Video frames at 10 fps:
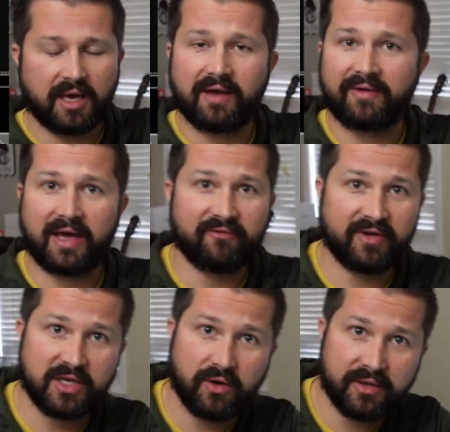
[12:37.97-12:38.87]
I've got a
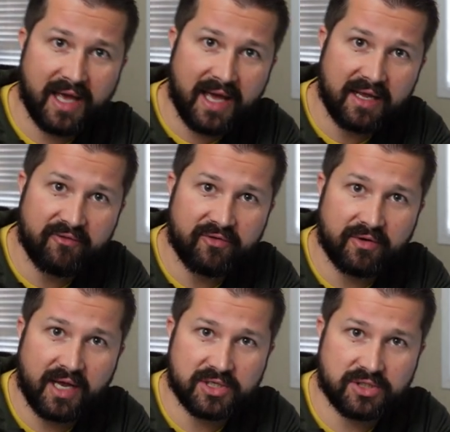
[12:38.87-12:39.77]
video on that if
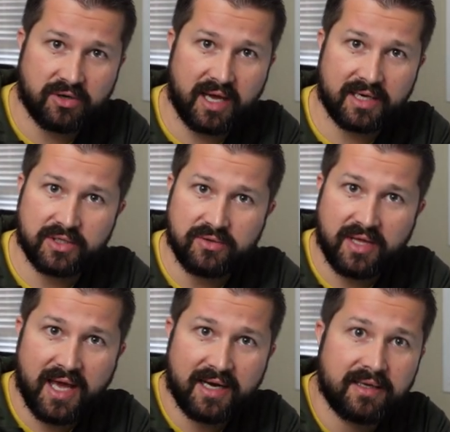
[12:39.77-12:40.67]
you're not sure how to do
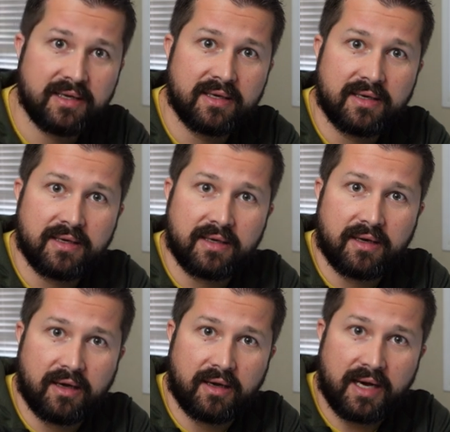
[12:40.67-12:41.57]
that
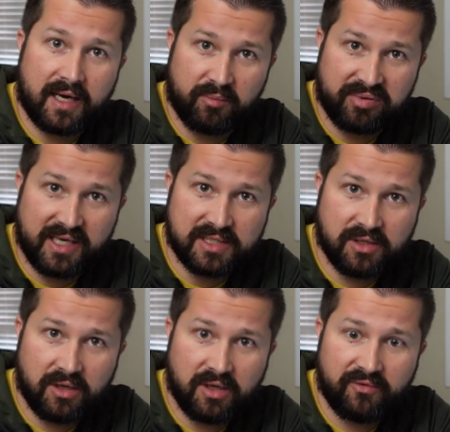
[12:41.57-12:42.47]
on how to plate
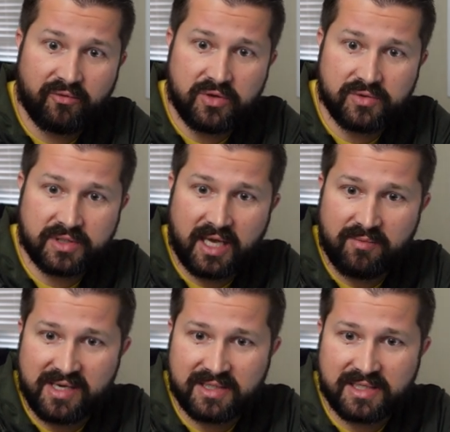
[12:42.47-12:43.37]
solve using
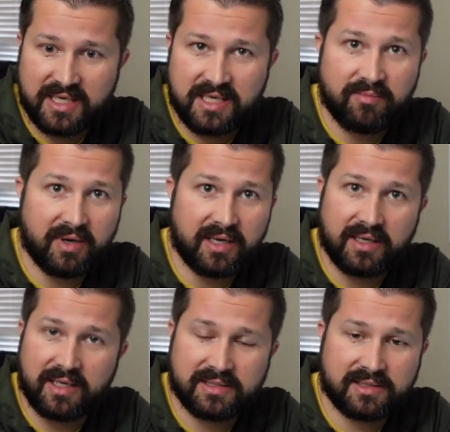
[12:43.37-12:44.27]
APT, but
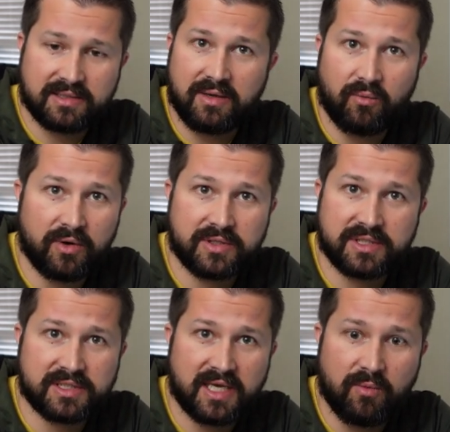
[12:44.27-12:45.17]
it's it works
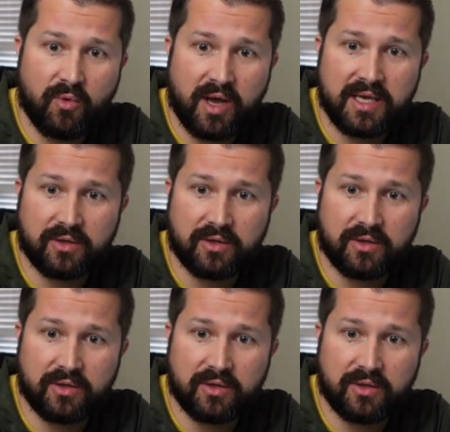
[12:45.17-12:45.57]
the same way.